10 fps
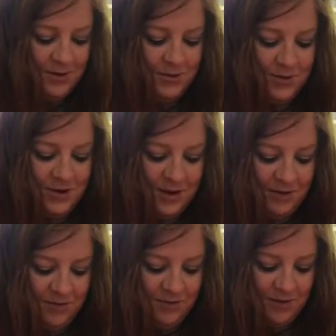one
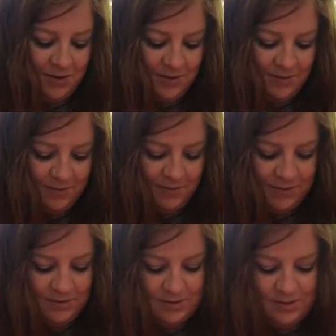yellow fell off.
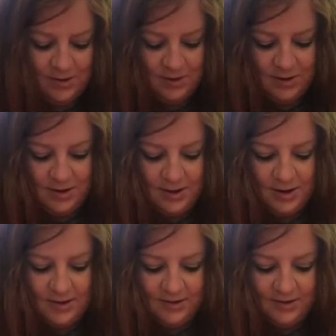It's